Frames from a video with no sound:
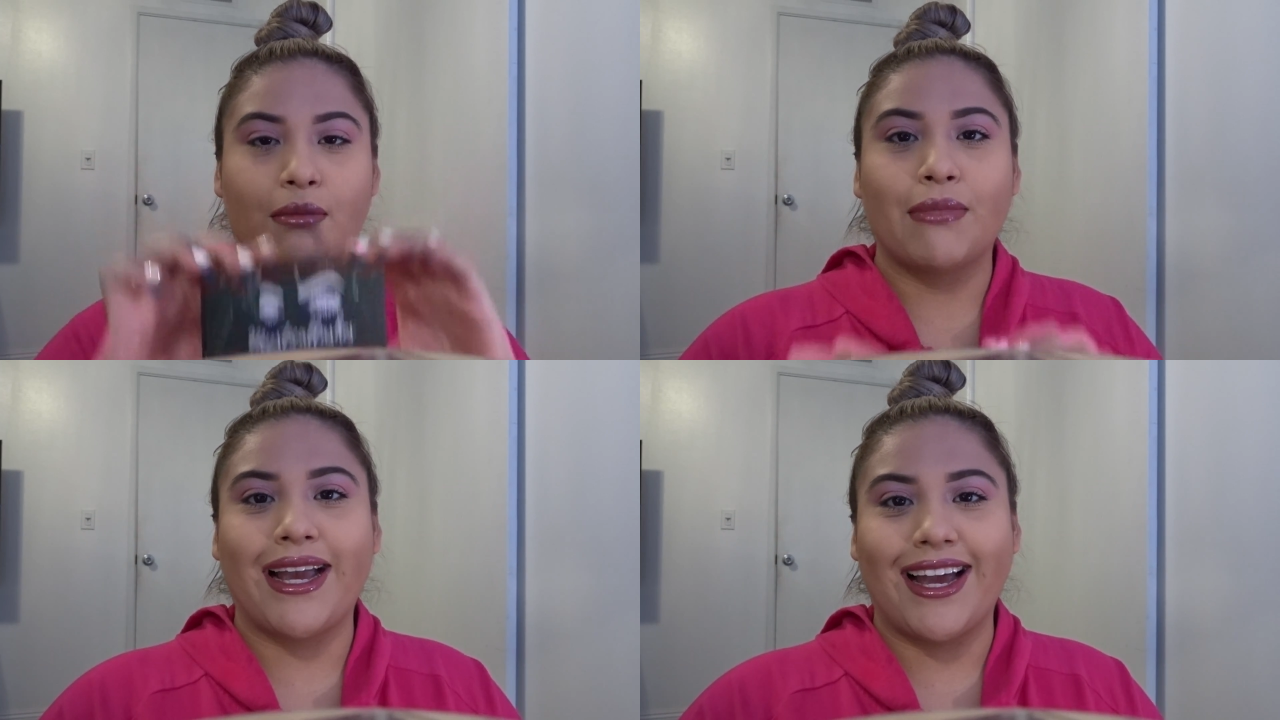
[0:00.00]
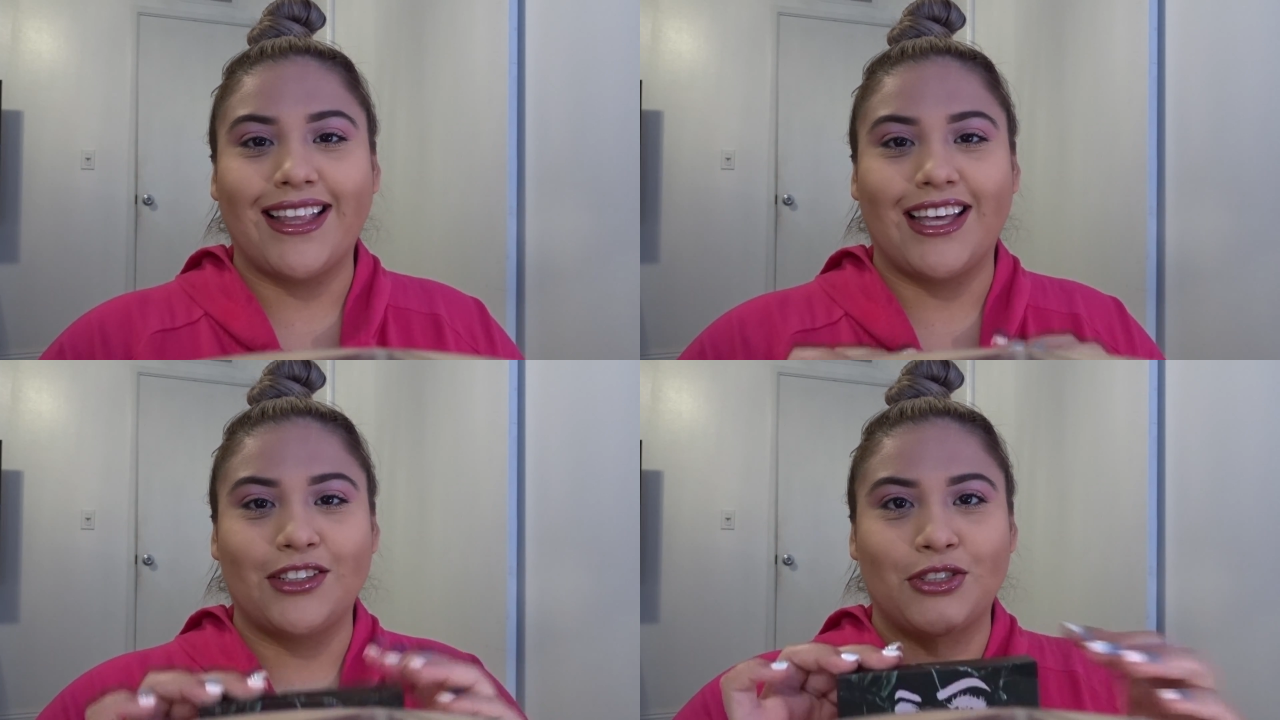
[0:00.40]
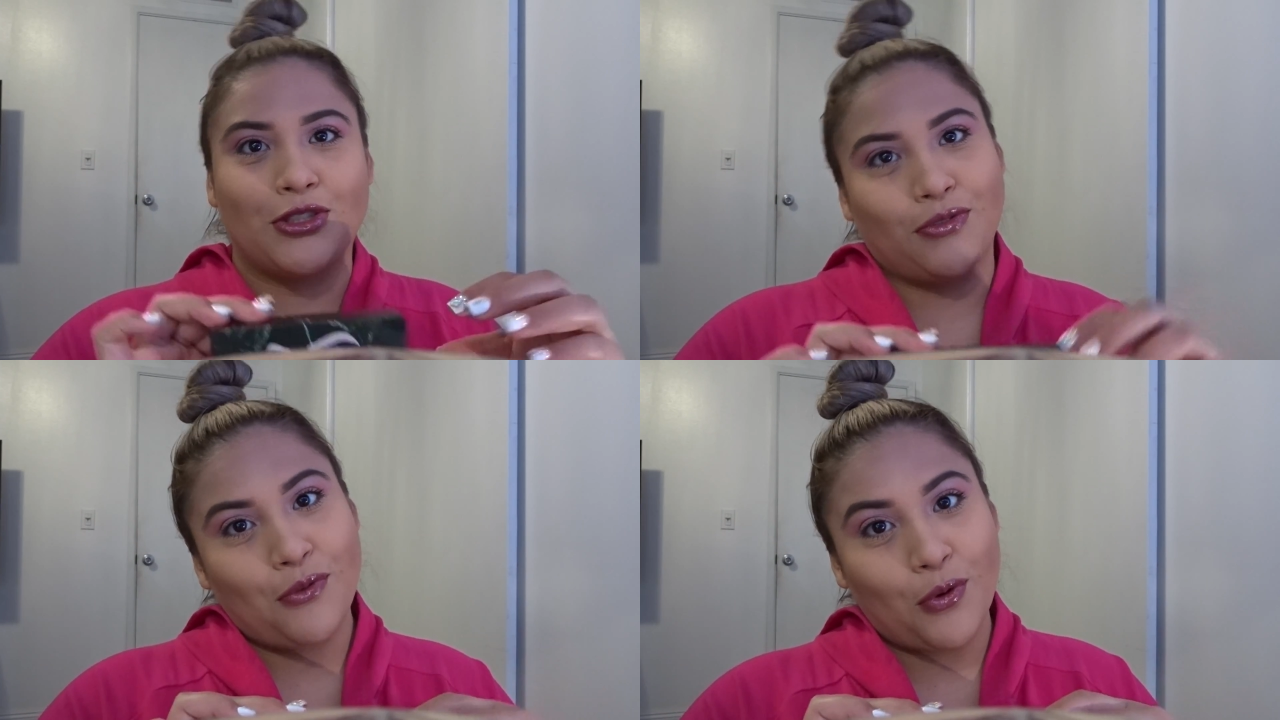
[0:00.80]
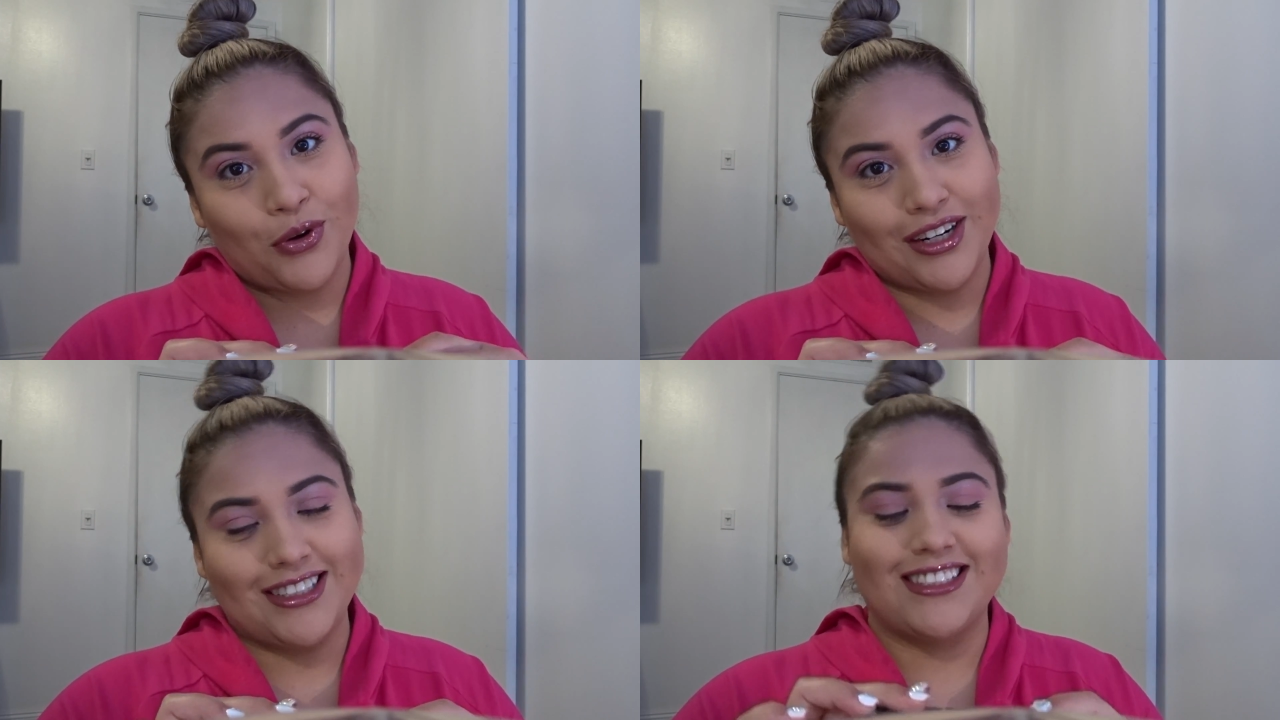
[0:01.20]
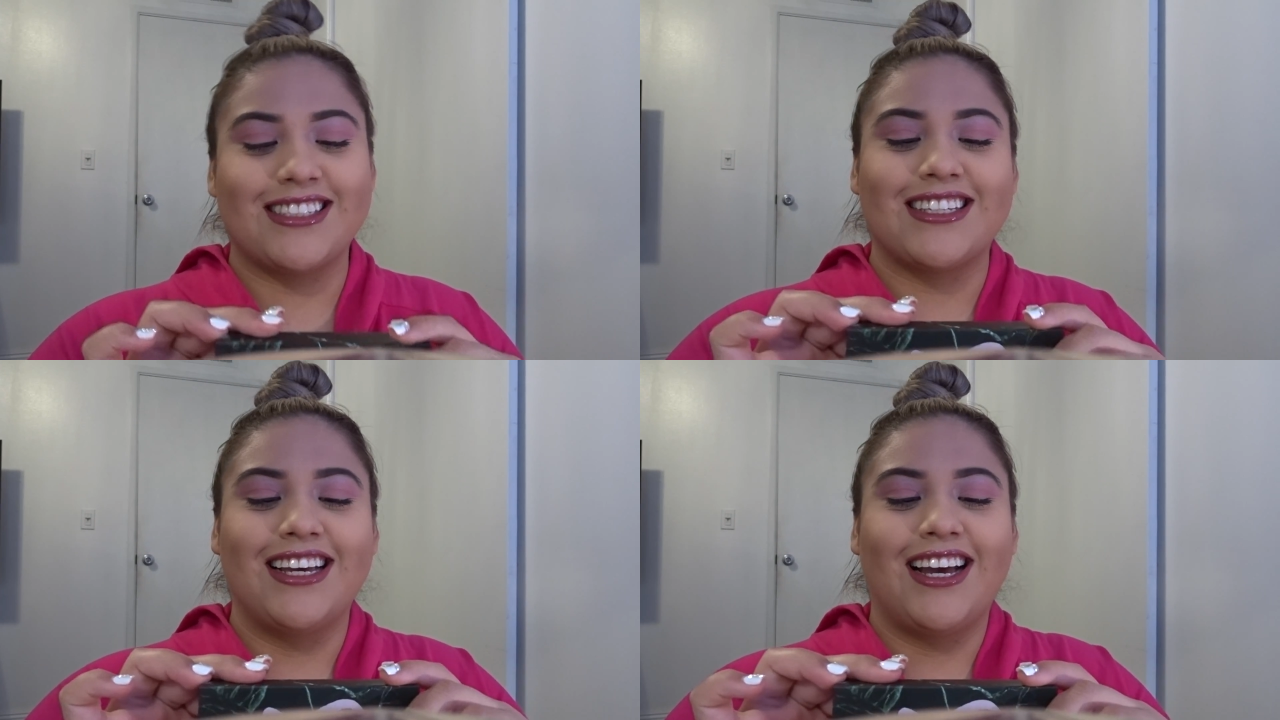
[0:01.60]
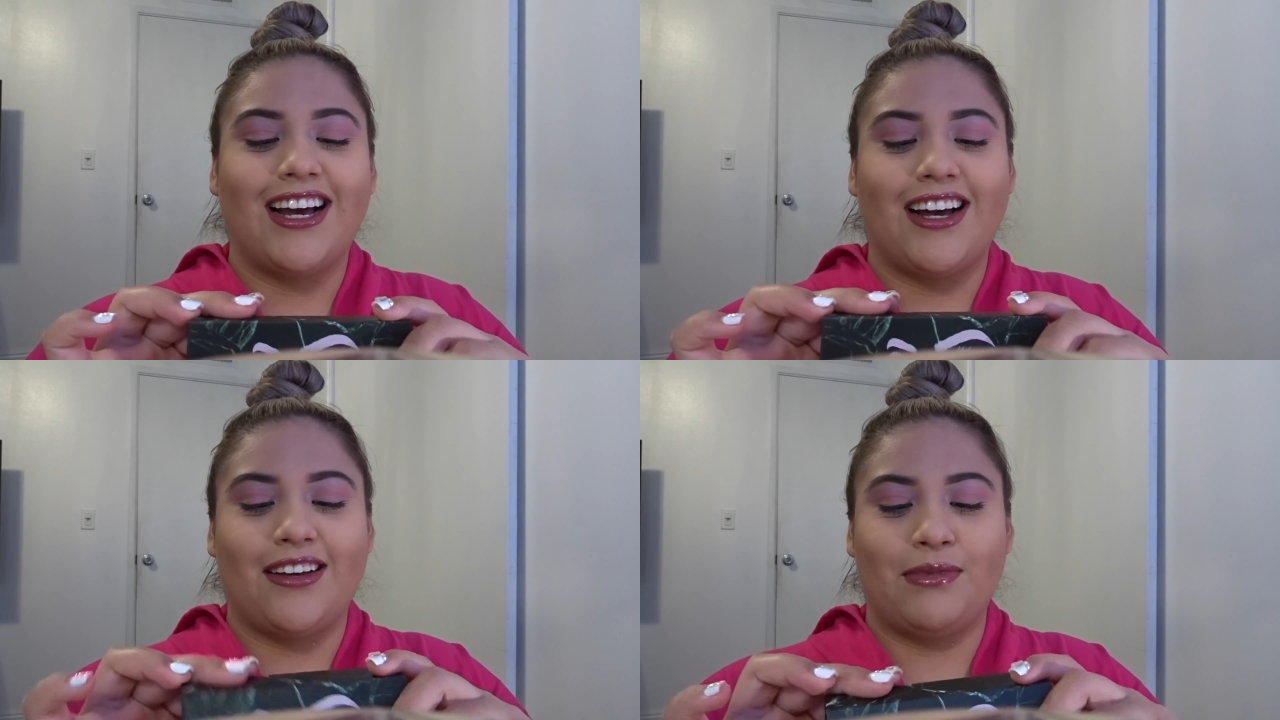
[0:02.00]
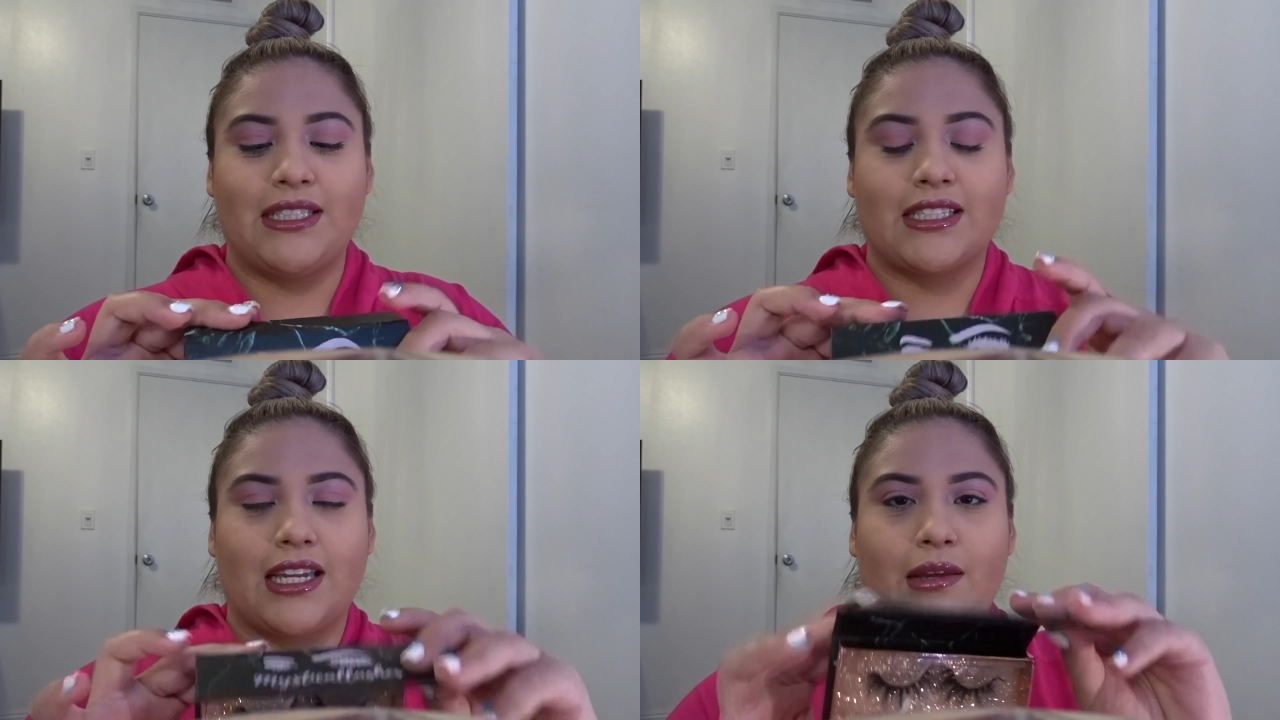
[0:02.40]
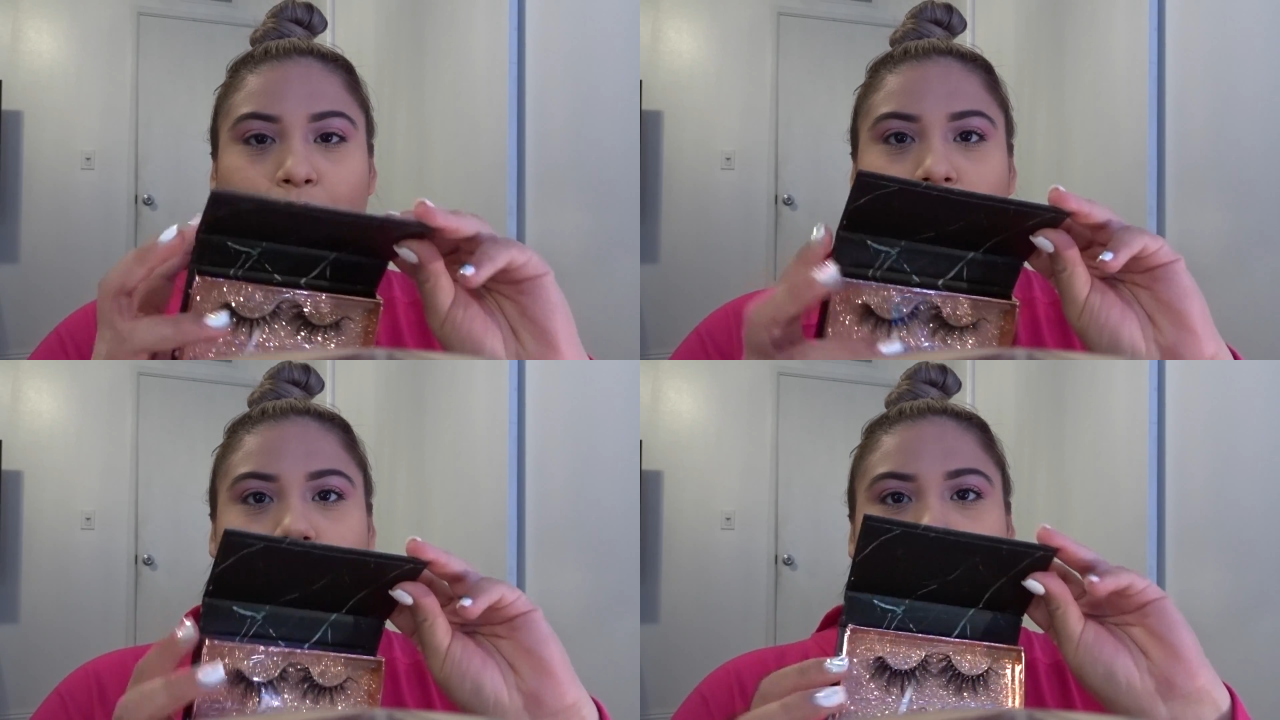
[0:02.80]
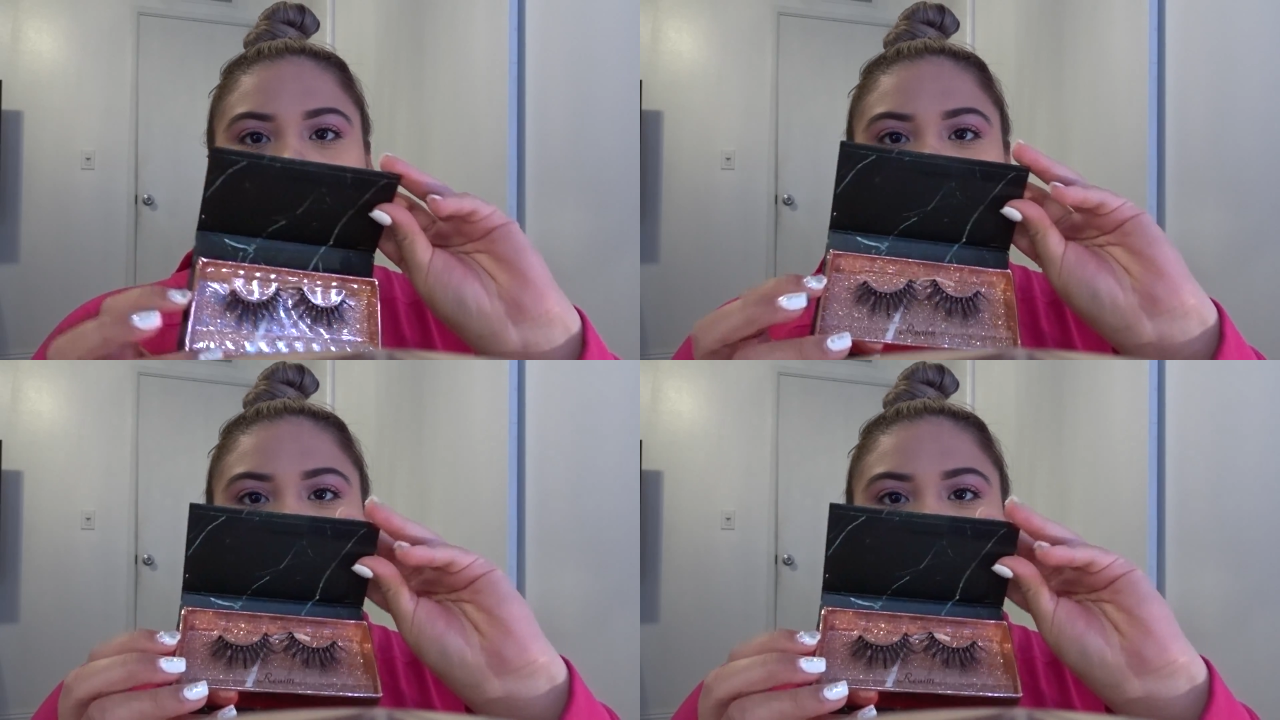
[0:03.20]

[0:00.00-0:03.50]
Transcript: my eyelashes, of course. It's going to be a